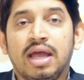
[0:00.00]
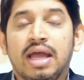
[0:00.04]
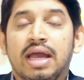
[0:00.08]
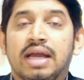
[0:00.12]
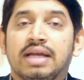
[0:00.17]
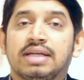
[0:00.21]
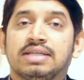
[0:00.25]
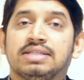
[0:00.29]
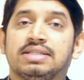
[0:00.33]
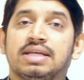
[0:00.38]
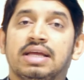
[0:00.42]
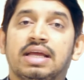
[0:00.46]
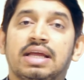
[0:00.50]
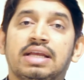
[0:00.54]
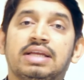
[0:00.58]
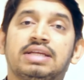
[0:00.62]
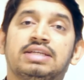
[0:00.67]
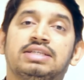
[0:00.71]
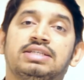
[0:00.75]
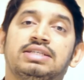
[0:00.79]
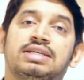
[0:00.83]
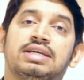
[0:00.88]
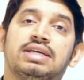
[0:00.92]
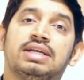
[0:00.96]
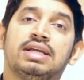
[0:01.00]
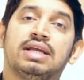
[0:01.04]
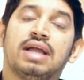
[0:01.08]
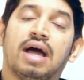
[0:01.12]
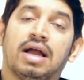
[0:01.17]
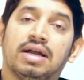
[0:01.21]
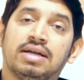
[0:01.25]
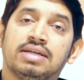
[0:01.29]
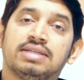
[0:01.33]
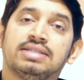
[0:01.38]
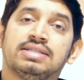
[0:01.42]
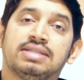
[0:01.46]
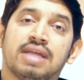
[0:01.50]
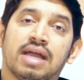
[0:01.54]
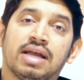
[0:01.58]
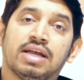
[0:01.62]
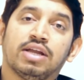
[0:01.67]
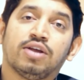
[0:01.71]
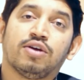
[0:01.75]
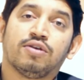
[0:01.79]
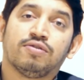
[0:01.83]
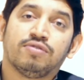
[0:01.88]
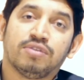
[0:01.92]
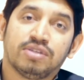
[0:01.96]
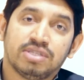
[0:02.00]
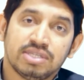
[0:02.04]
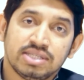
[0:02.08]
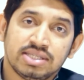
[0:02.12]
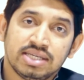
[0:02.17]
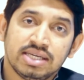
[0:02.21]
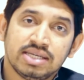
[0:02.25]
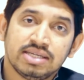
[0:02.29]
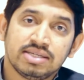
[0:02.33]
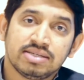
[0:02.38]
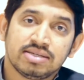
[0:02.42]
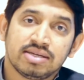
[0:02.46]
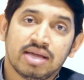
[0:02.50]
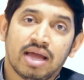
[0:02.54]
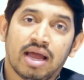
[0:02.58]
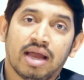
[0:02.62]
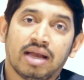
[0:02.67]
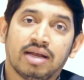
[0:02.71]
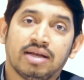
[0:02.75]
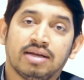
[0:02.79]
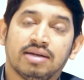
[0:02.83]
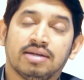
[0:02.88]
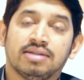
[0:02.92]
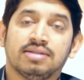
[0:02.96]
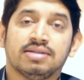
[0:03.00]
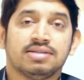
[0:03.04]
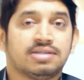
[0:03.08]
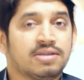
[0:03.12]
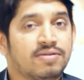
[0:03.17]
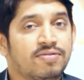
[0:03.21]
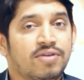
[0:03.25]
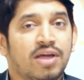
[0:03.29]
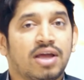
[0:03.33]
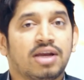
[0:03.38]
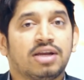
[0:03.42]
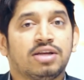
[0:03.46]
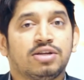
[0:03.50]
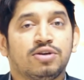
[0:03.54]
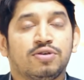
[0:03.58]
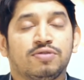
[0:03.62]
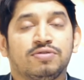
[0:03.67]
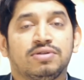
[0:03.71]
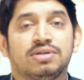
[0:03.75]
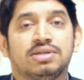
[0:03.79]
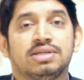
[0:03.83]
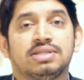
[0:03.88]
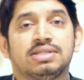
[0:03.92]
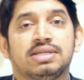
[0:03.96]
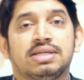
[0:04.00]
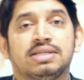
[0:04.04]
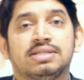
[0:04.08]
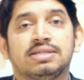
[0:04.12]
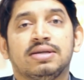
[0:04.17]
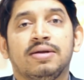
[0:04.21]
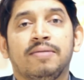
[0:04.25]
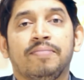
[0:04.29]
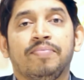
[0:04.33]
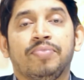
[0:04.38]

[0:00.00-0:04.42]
it is the initial understanding of the disease and the severity of the disease